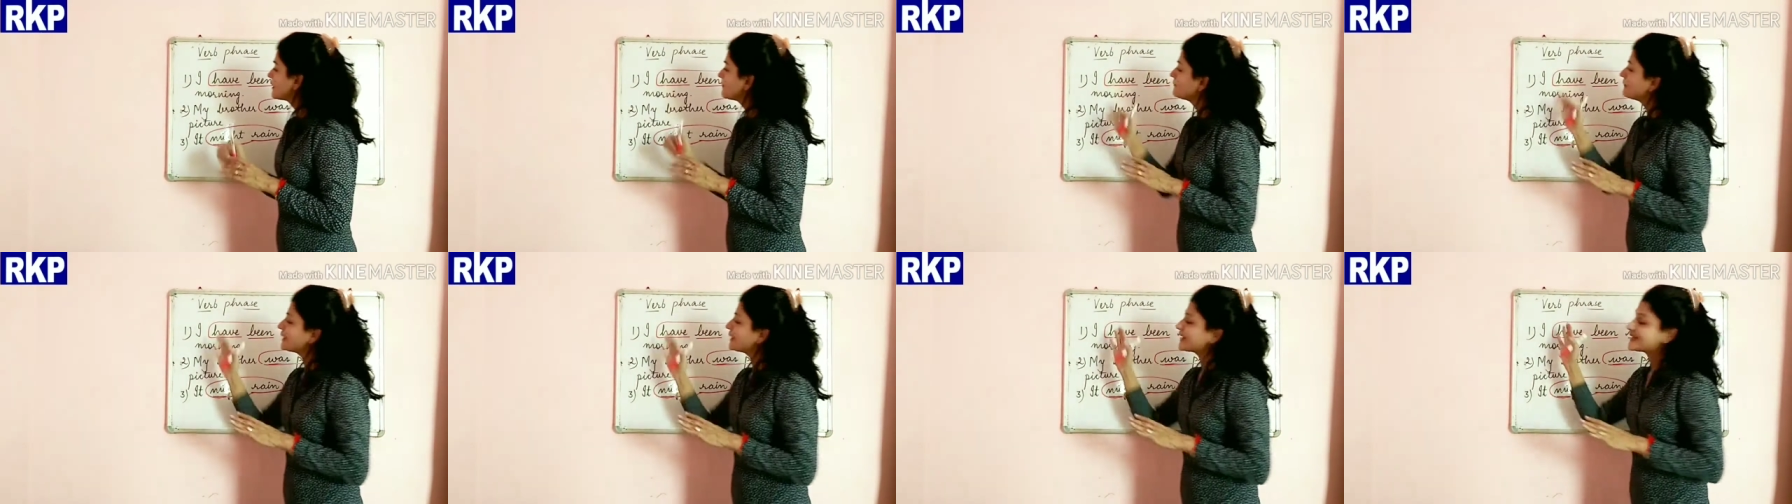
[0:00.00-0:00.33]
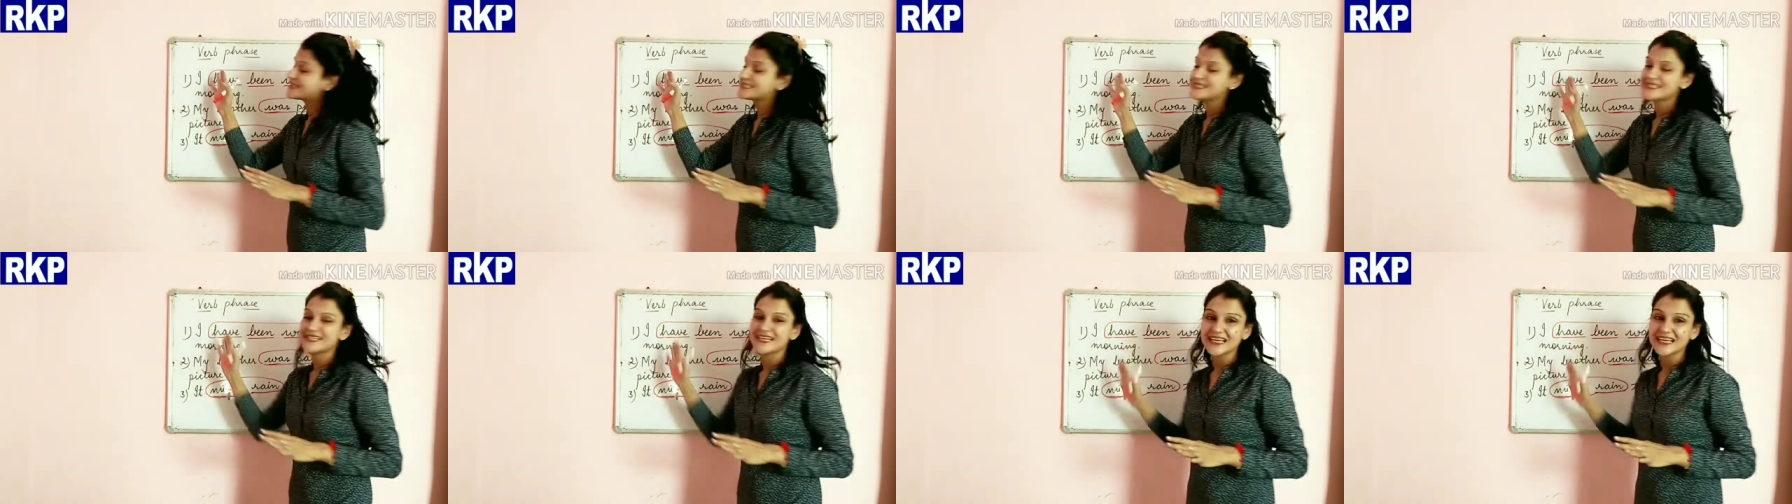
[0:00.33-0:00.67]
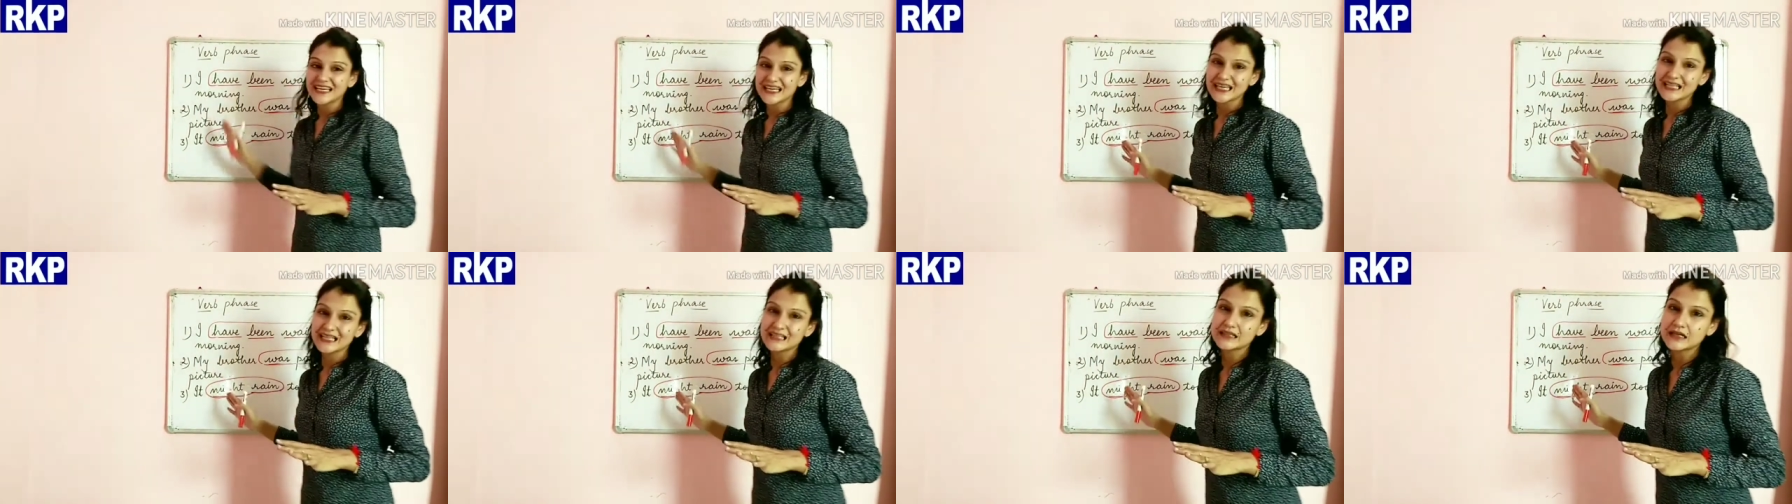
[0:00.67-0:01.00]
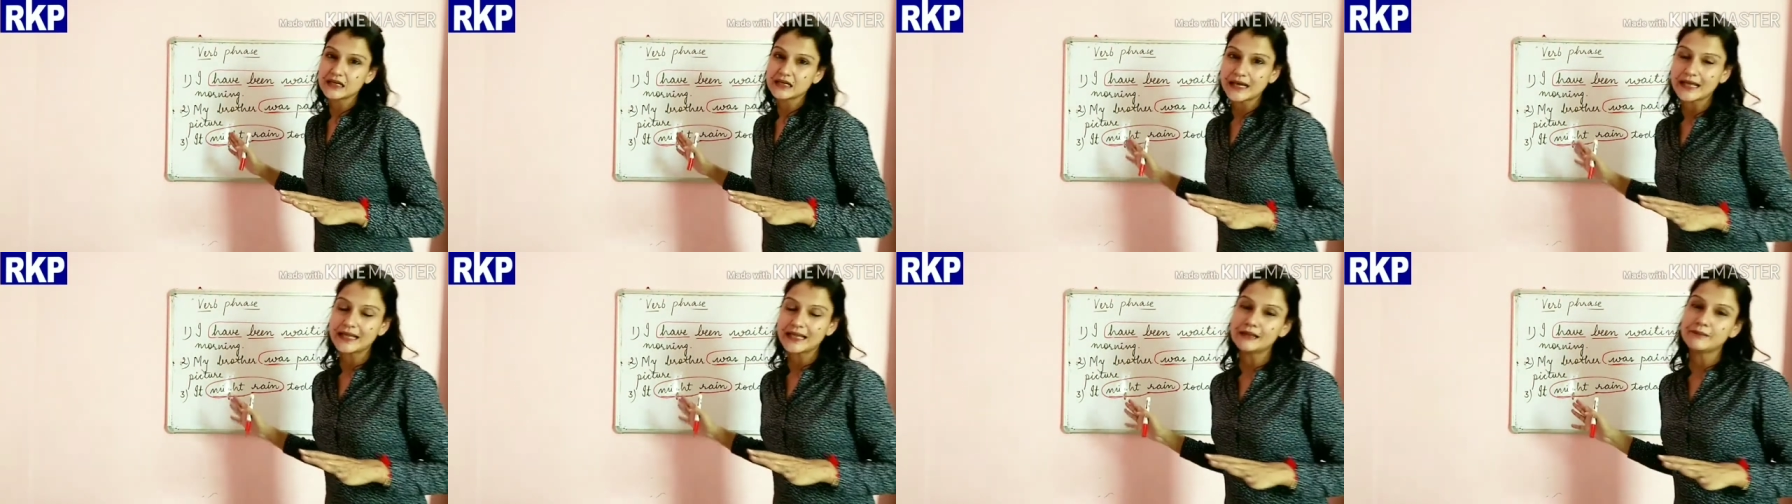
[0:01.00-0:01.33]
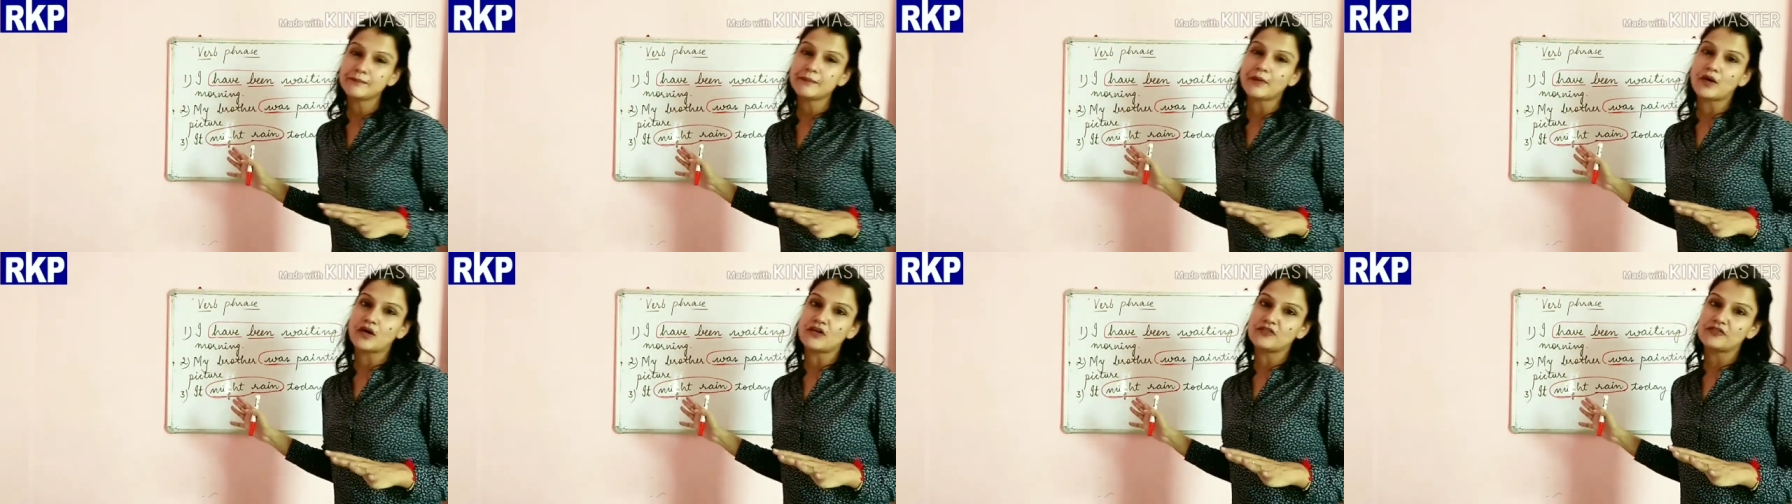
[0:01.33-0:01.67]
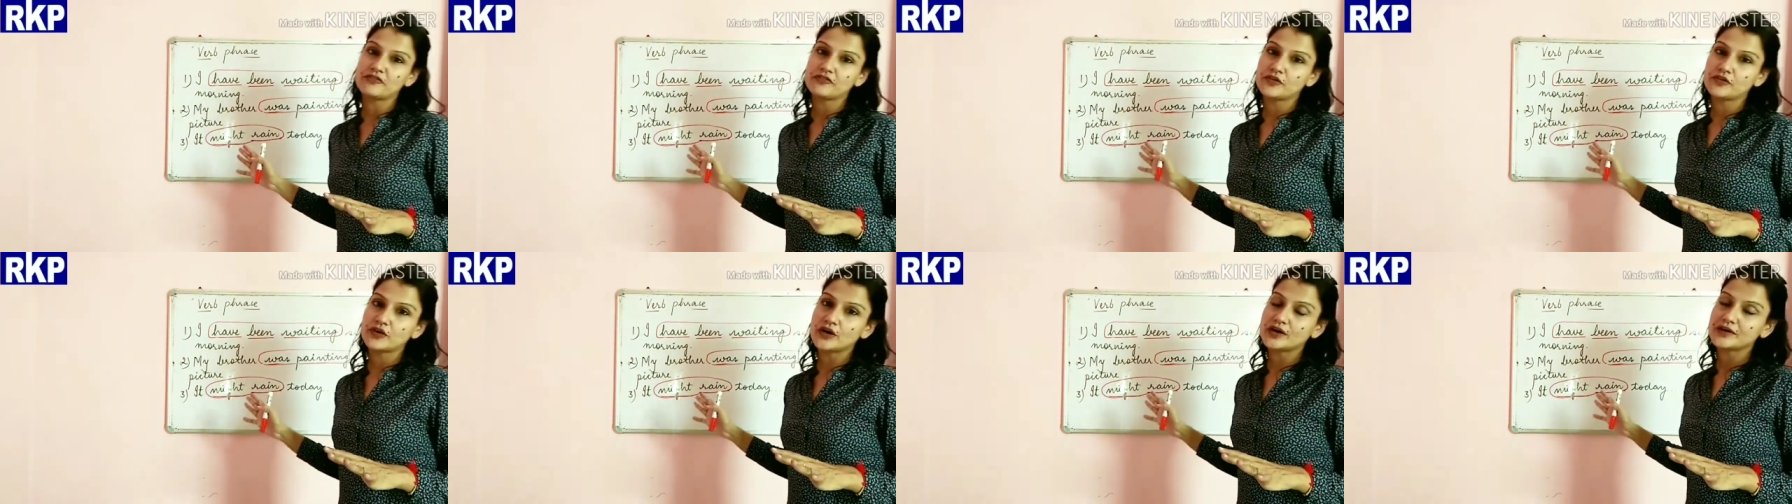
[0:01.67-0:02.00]
by taking the help
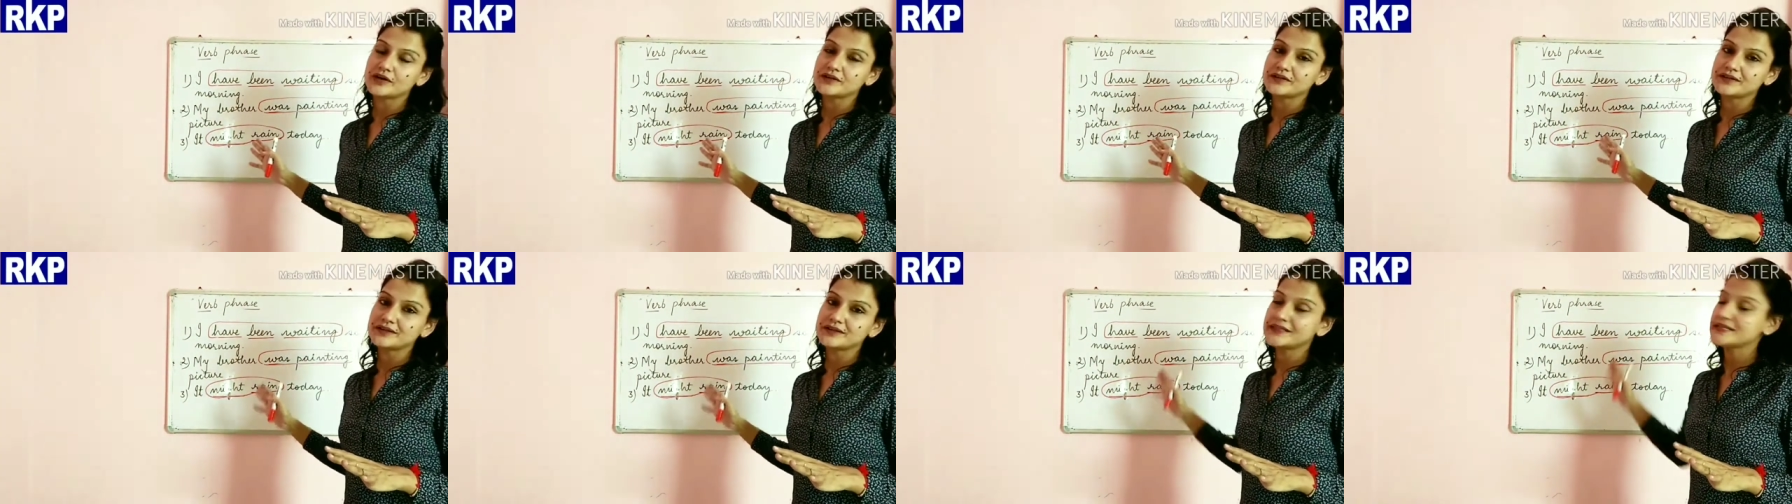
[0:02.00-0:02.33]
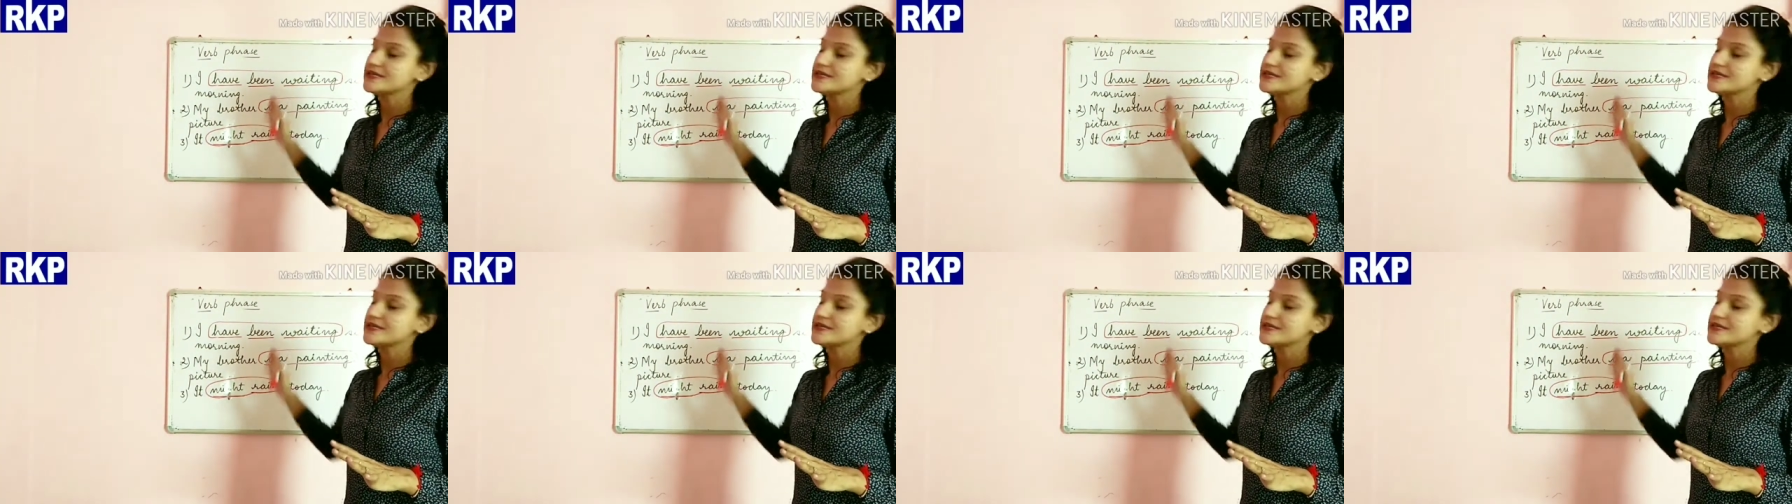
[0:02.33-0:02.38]
of